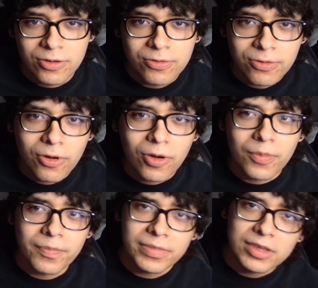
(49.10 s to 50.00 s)
from,
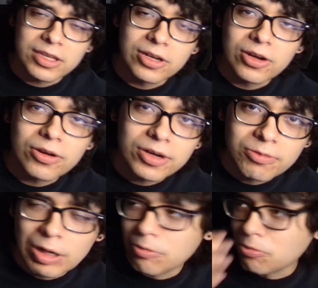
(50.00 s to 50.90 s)
you know, uh,
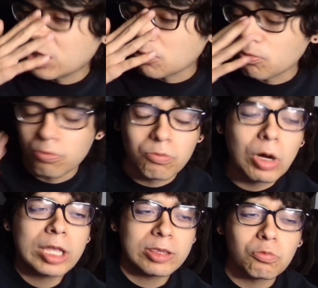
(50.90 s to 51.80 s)
when when
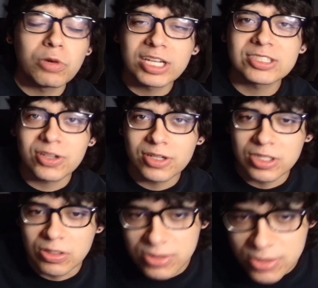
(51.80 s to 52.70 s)
when when I started
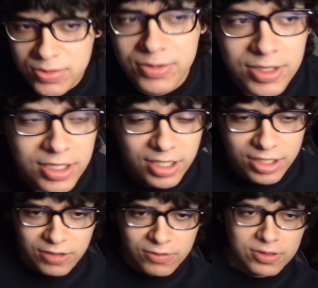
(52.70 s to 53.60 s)
YouTube and
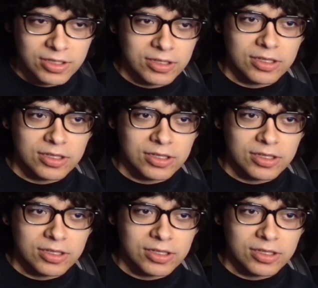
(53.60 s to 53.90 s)
everything.